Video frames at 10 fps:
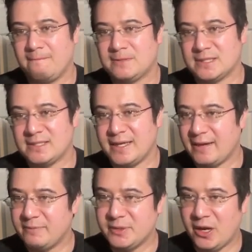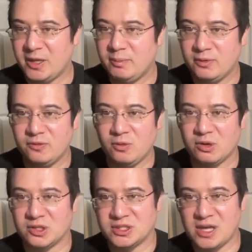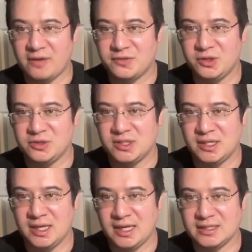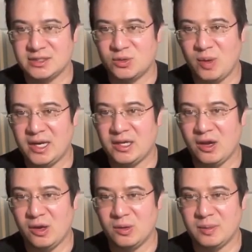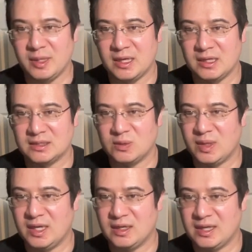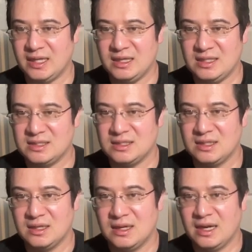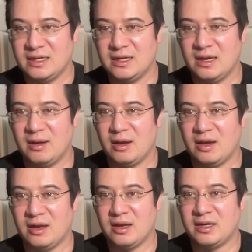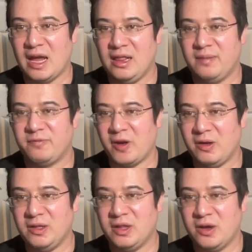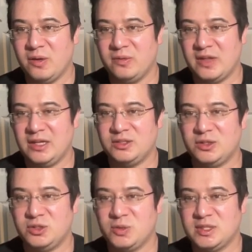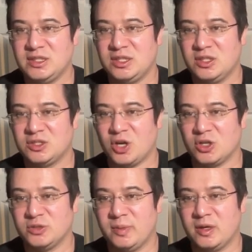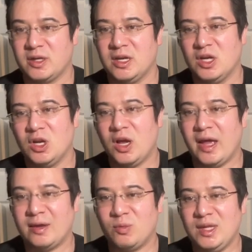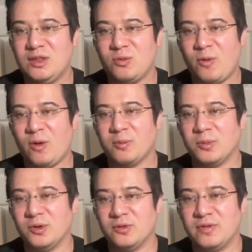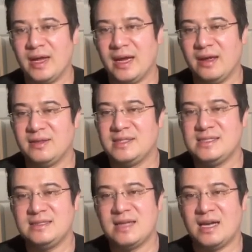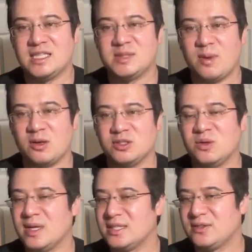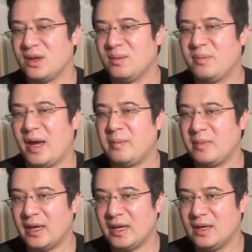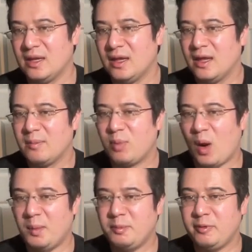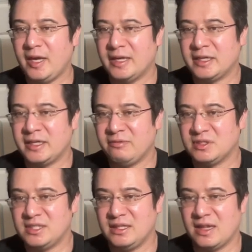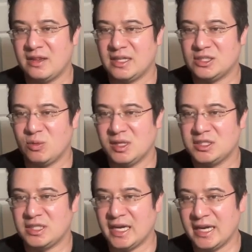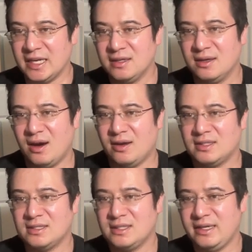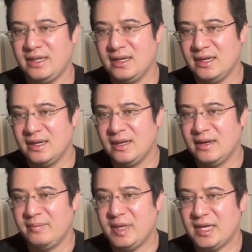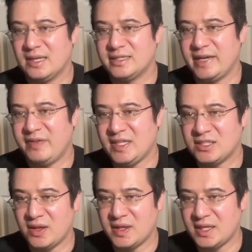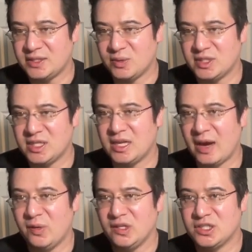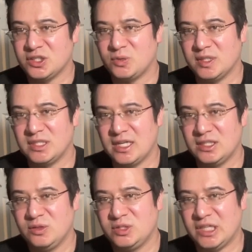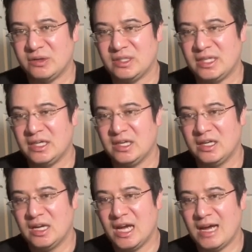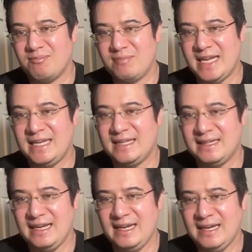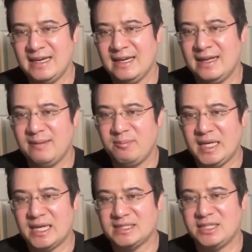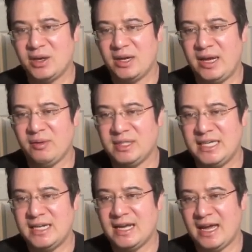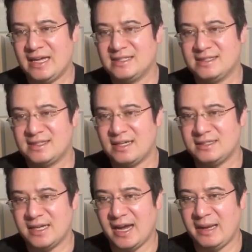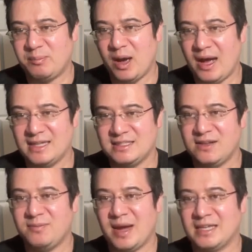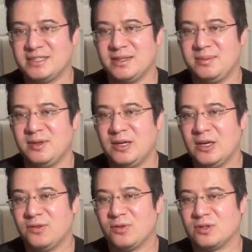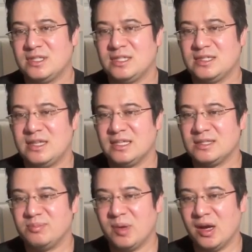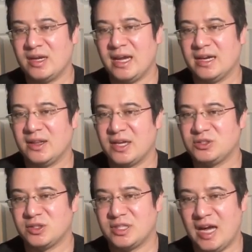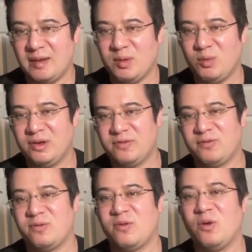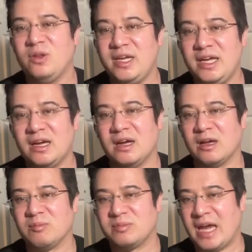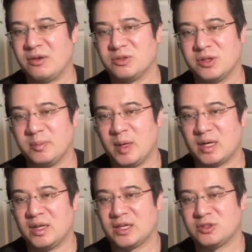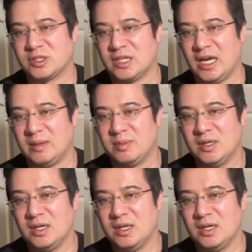Just like I've been talking before, soft losing is the way to go because we can get this Annihilate very low. They do switch into the Charge Bug, and we throw our move. This is not a smart choice by me. Probably I didn't even see that they switched in, honestly. Because if I saw that they switched in, I would have just switched into Giratina immediately. Because Giratina has such a positive matchup versus this Bug and Electric type. It would fully counter the Bug Electric type.